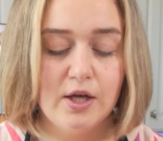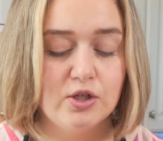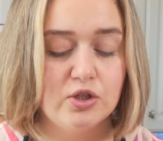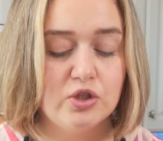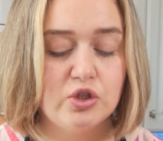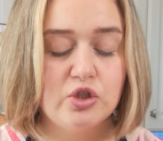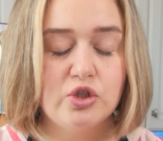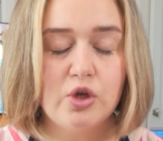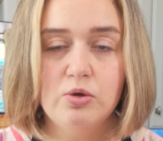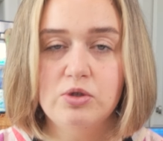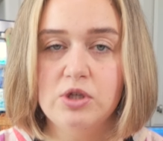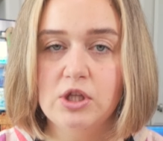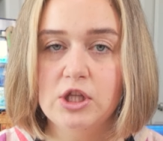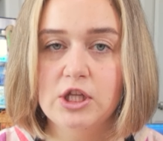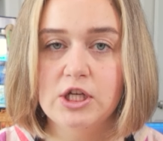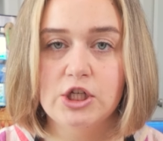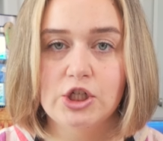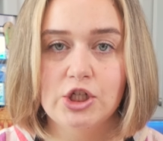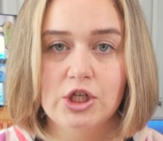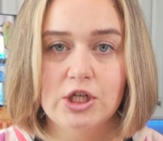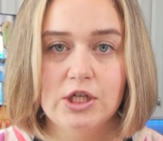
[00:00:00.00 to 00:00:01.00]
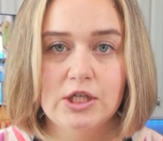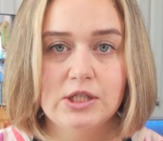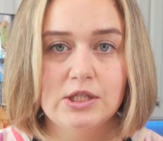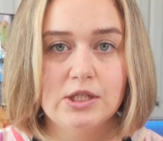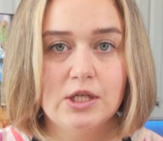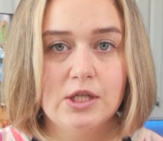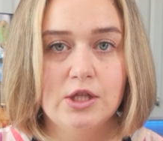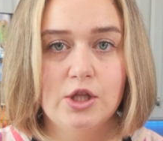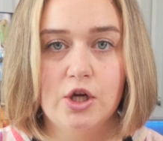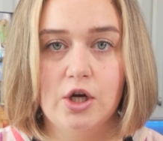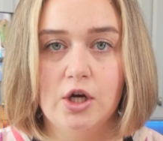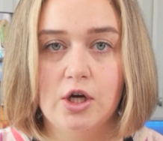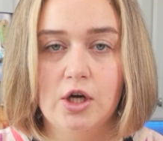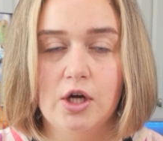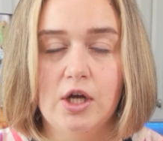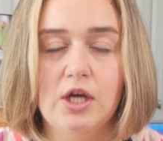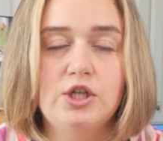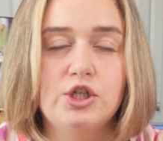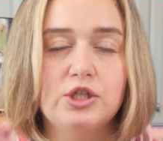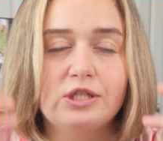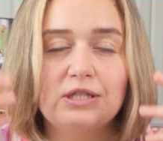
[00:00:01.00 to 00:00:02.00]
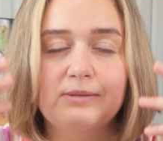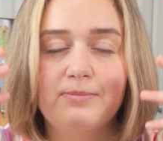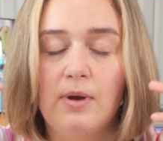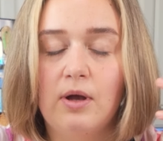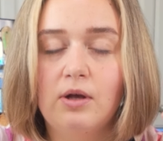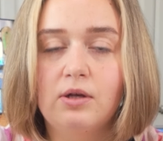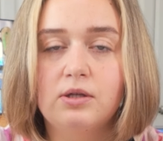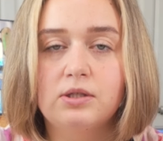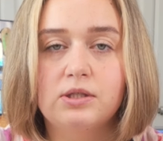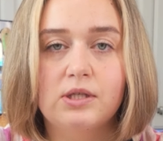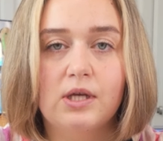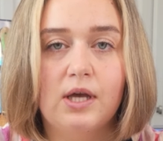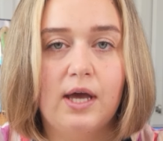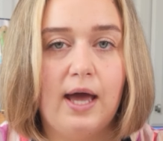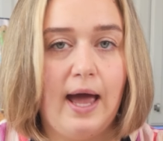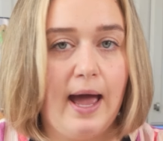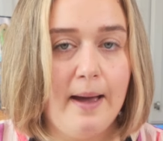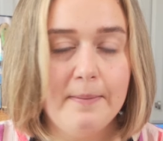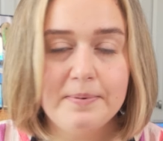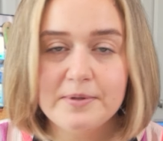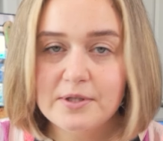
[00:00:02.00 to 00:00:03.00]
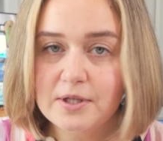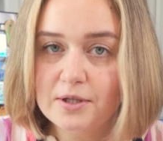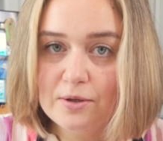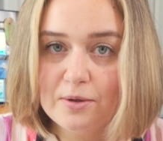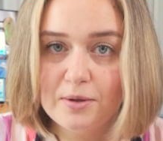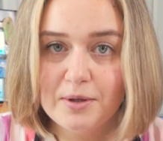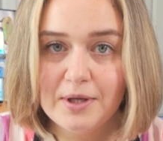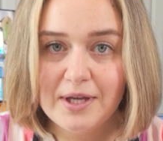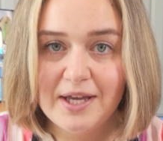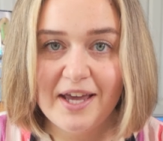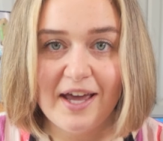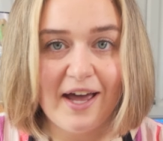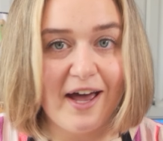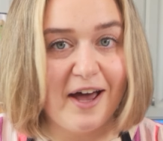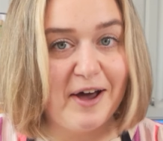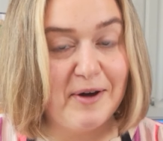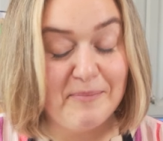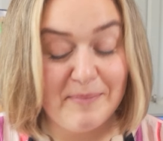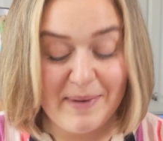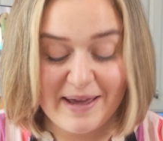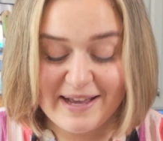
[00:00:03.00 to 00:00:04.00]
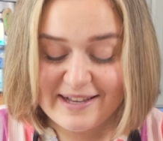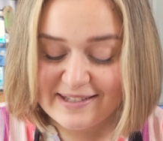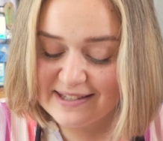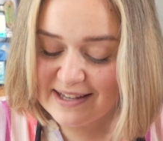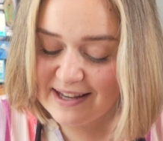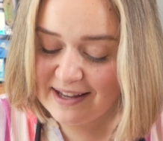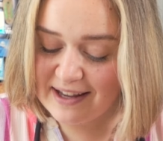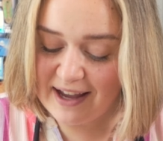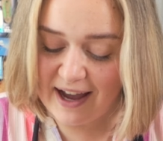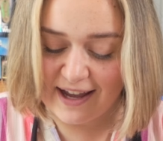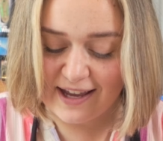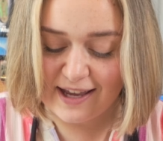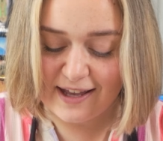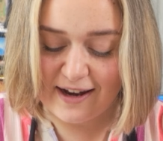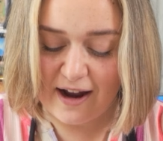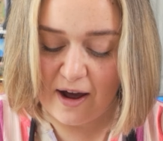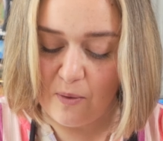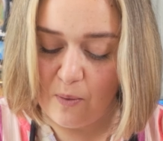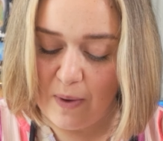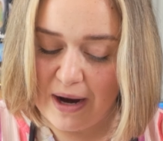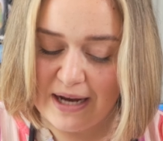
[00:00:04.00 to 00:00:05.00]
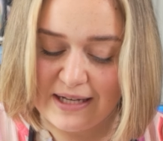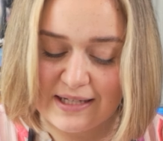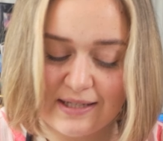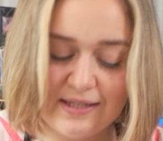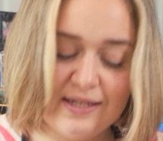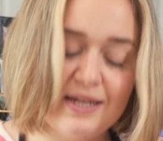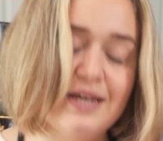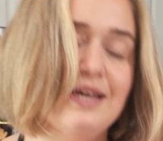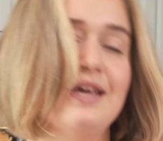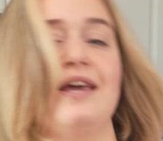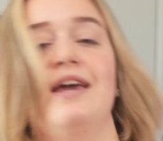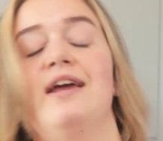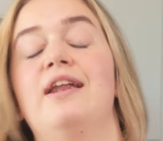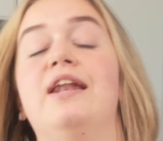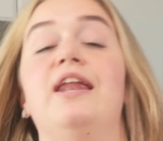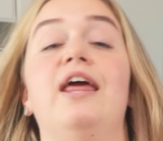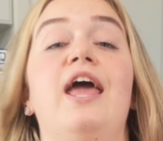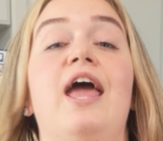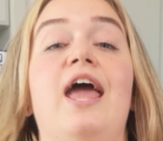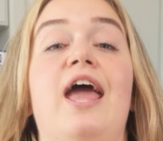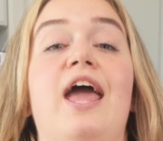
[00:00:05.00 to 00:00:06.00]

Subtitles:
So delicious. It just smells absolutely amazing. I cannot wait to dig in.